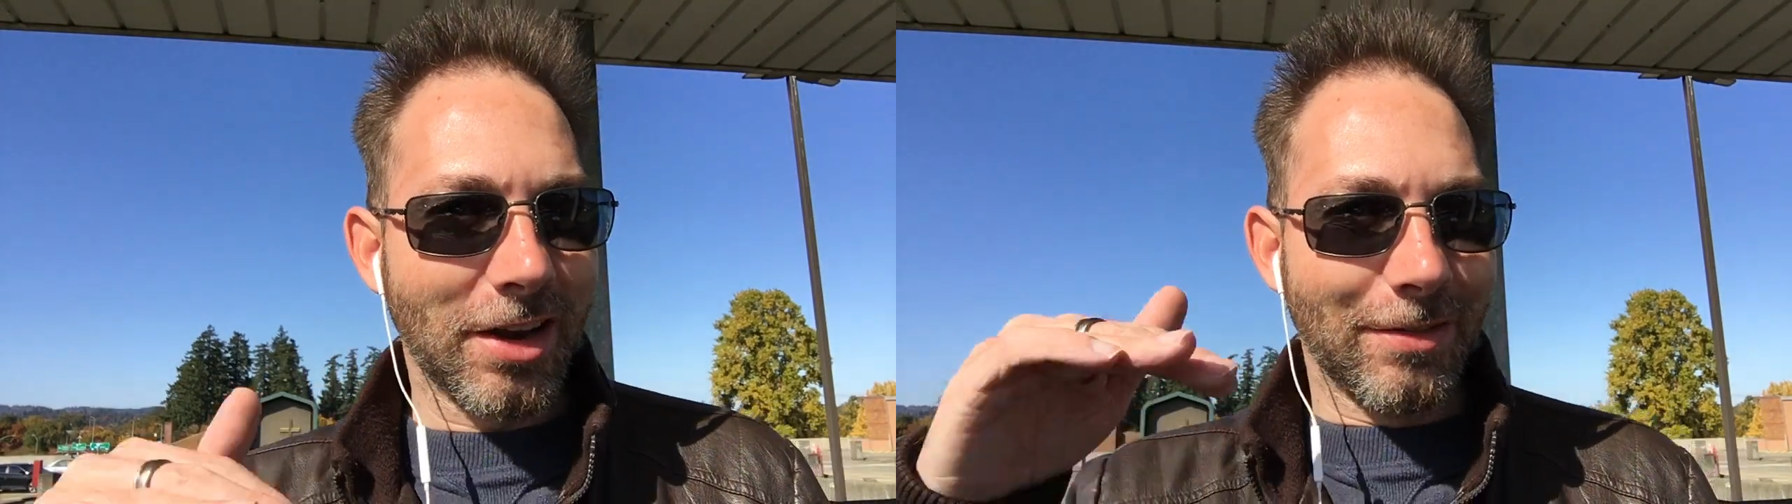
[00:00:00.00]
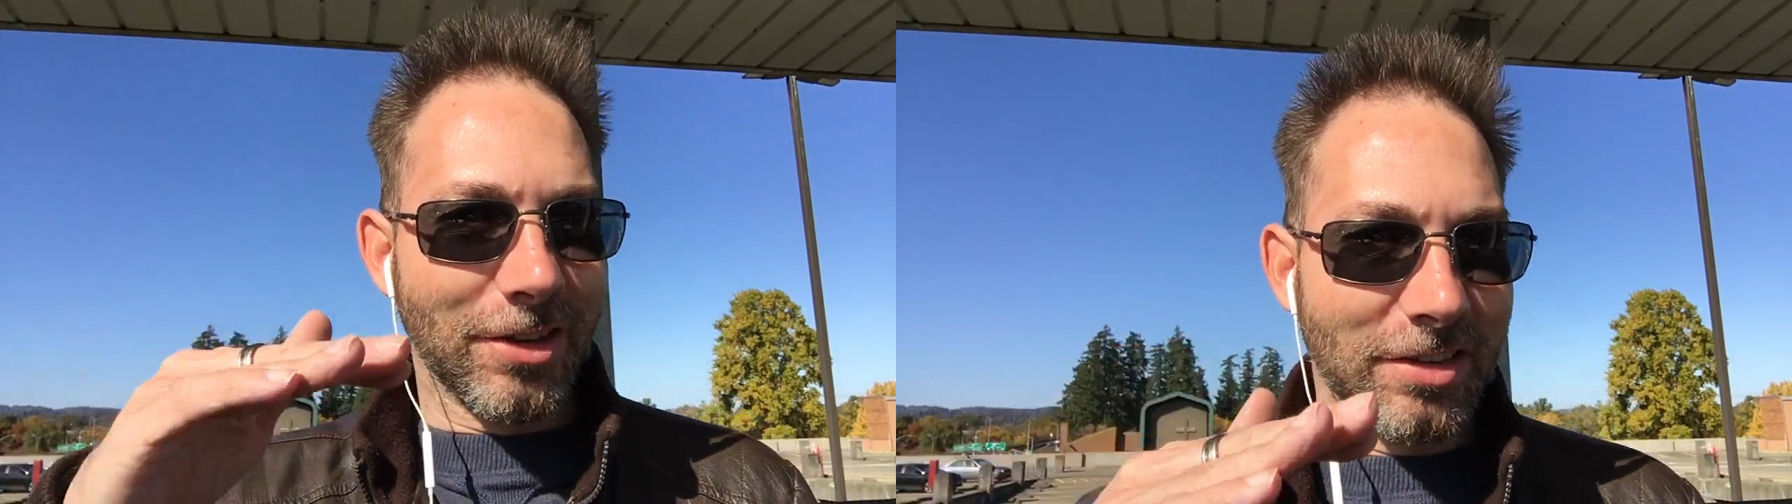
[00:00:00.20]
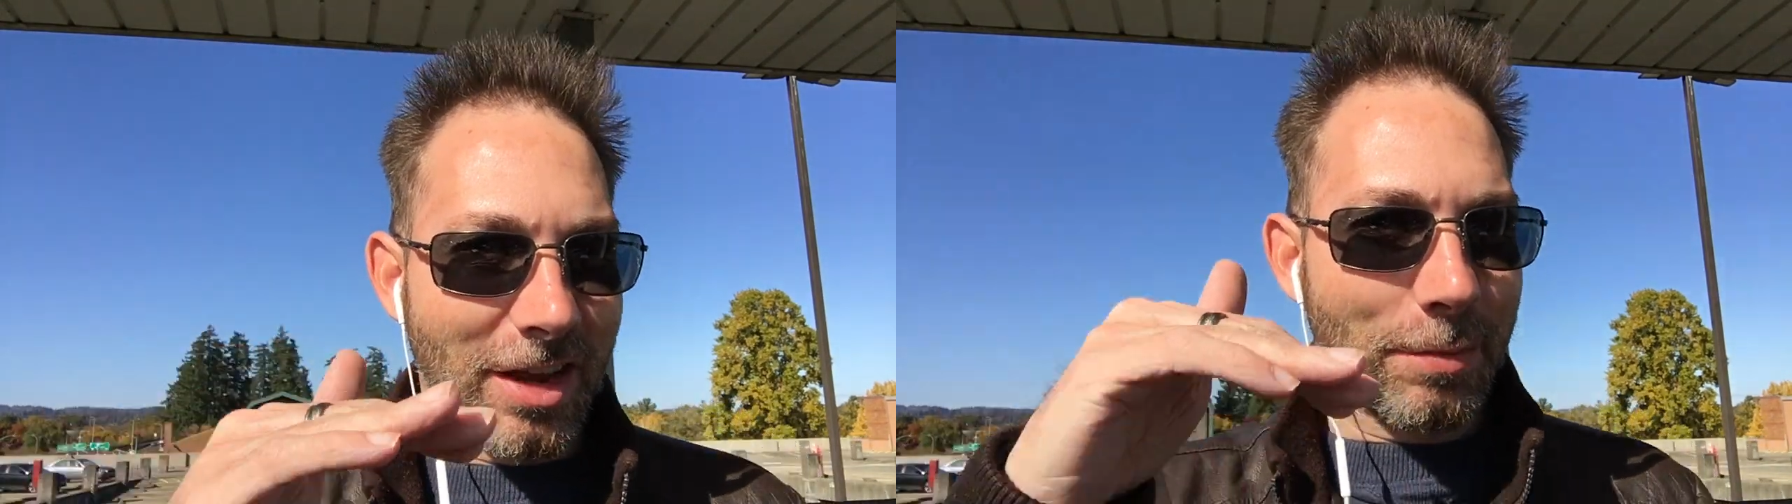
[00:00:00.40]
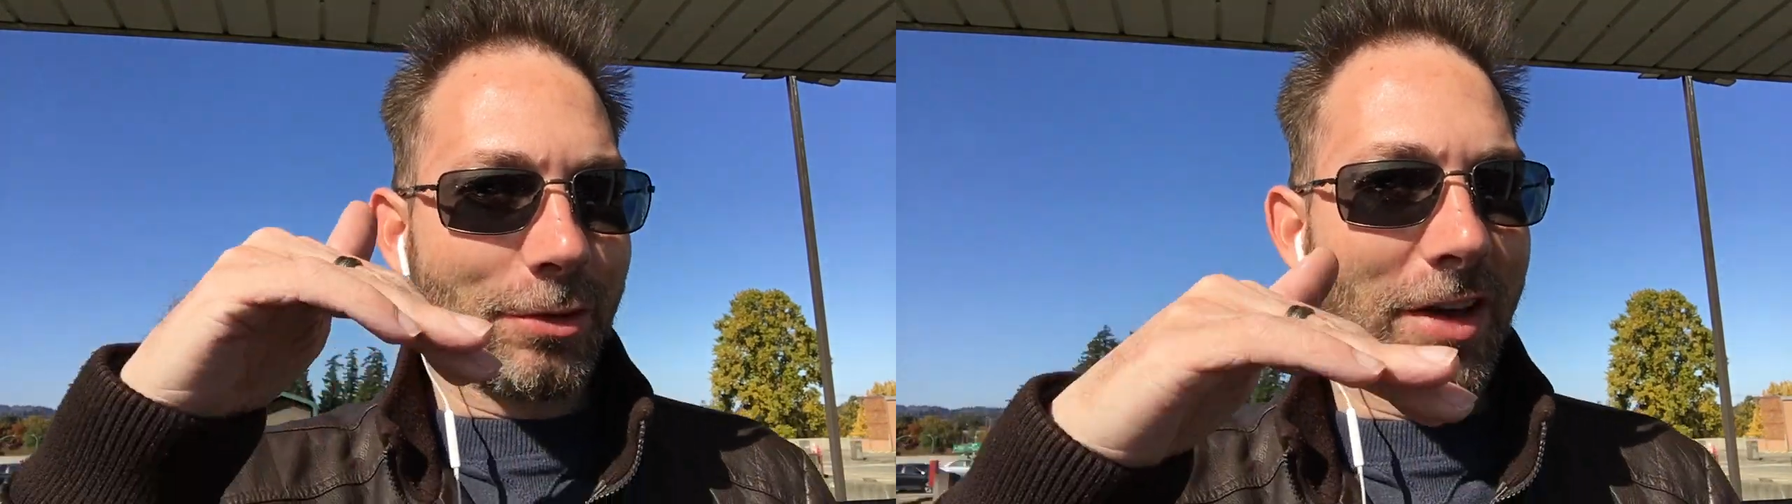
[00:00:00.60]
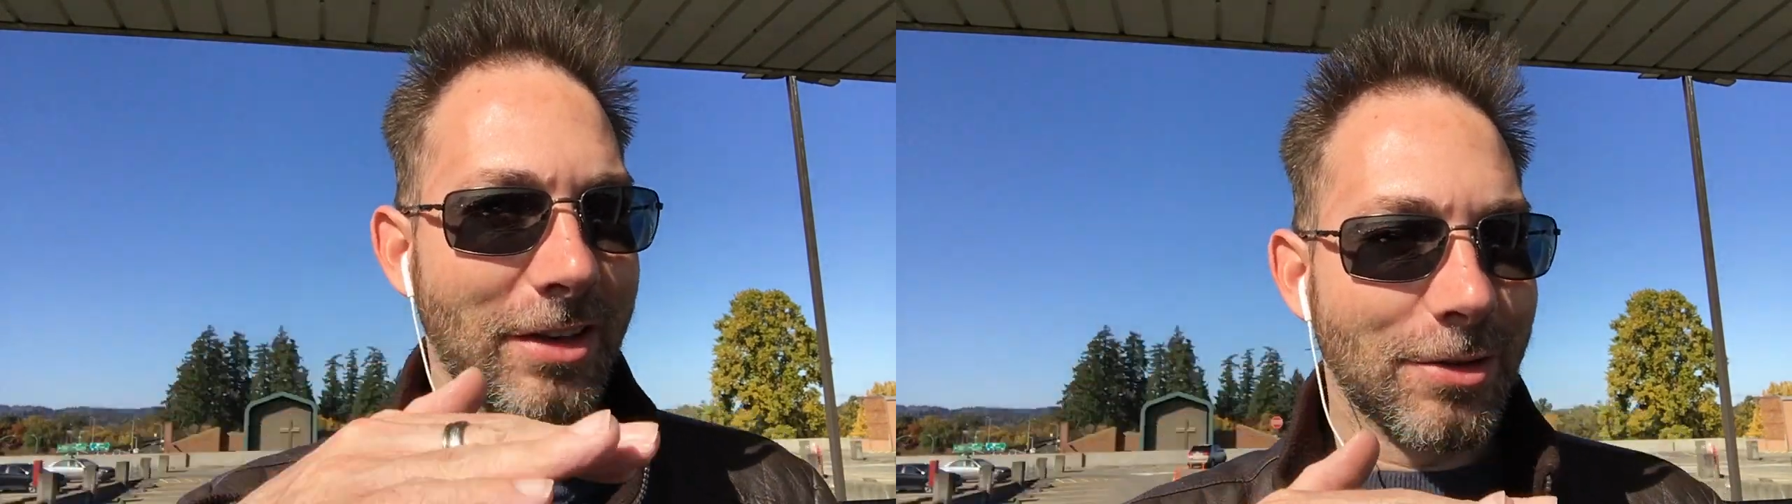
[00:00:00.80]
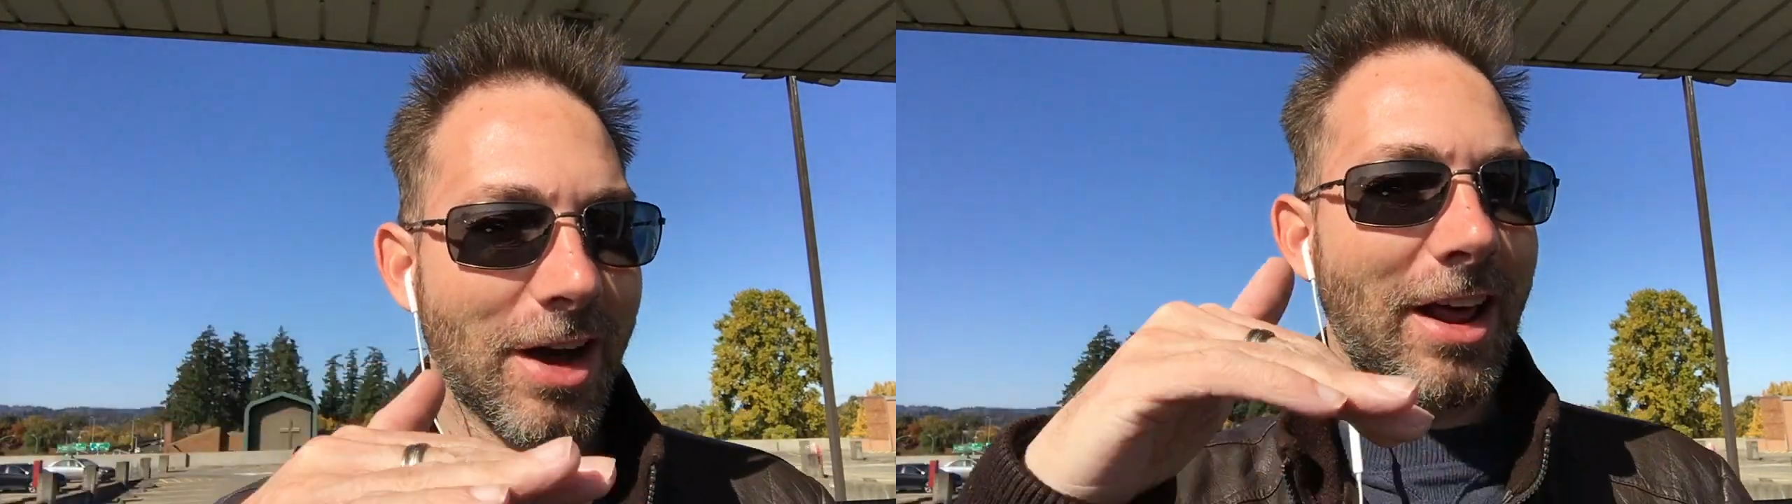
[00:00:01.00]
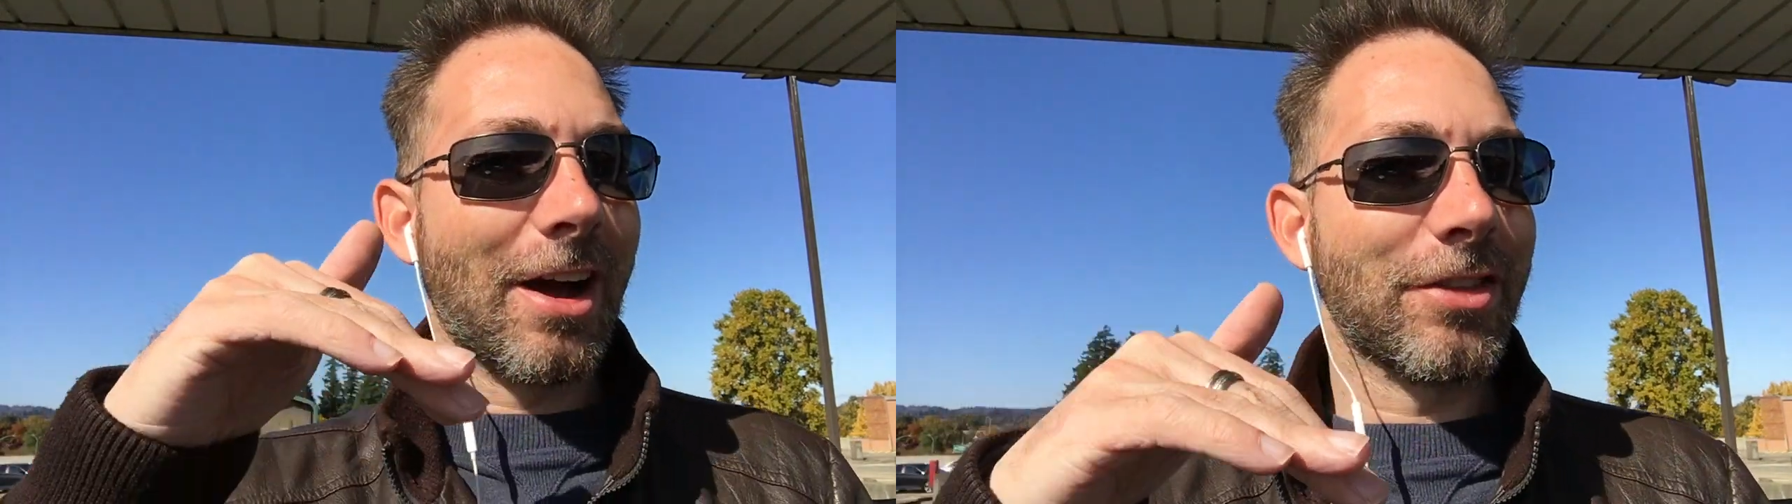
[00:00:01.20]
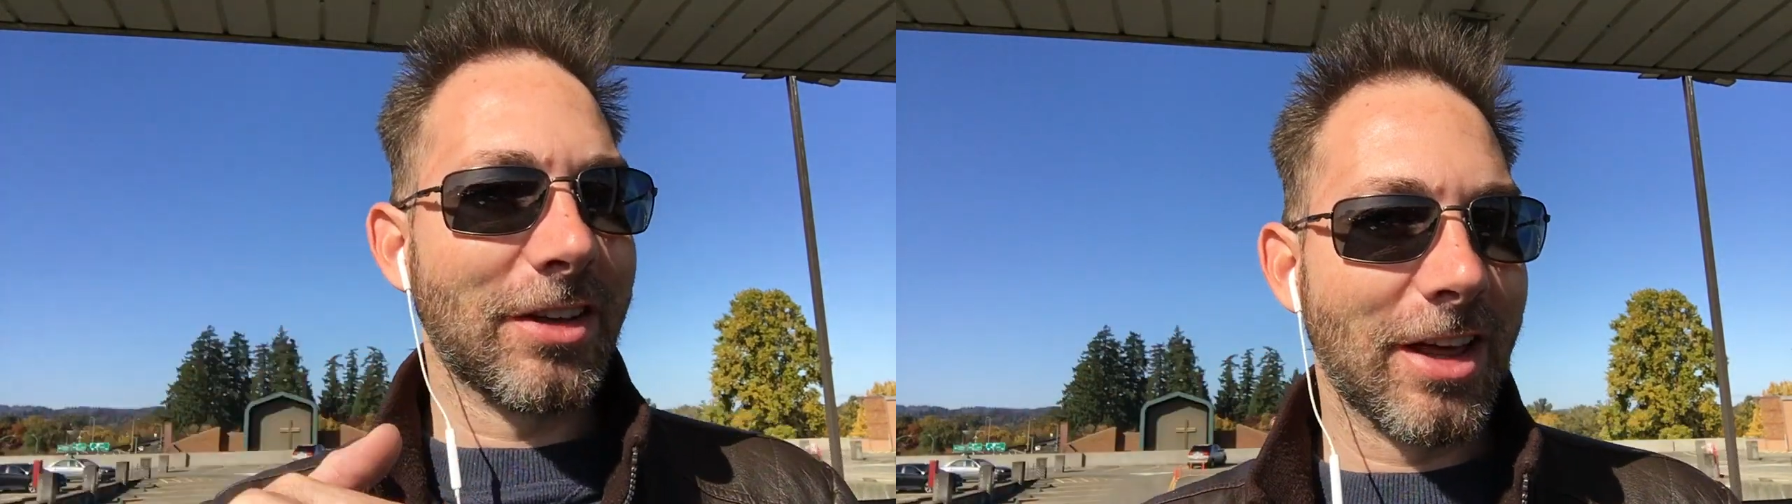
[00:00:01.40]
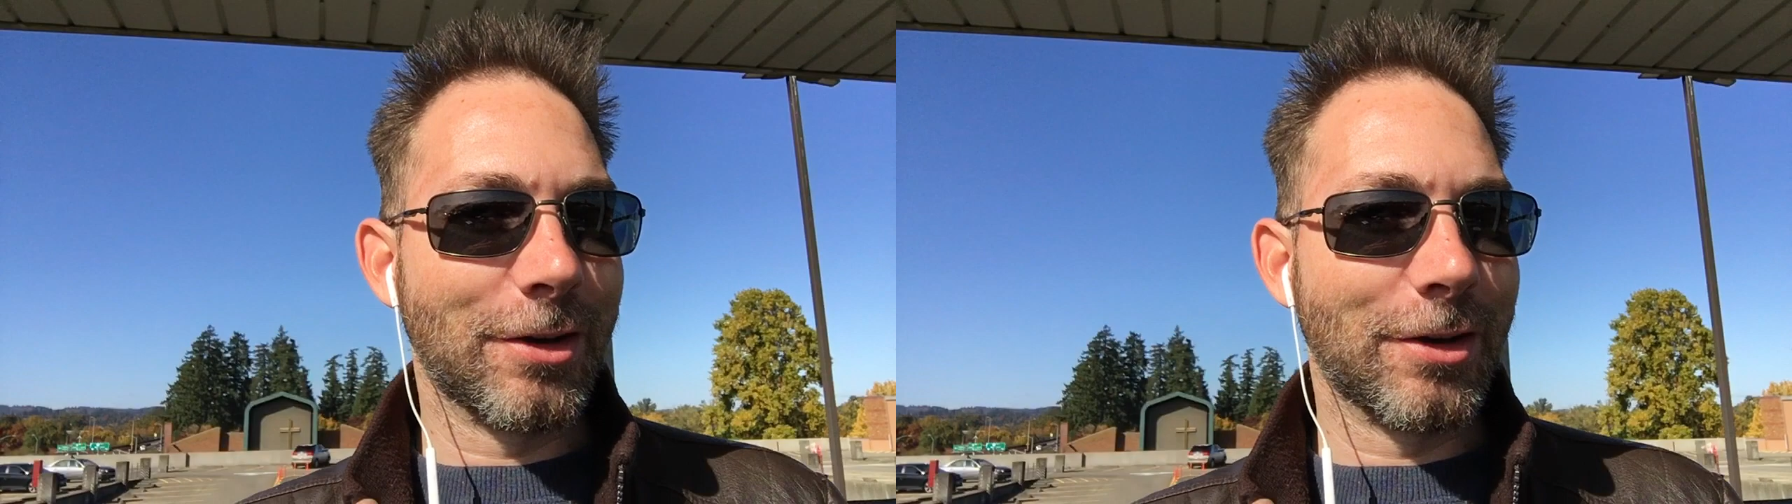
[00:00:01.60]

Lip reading: And every step you take, you kind of have that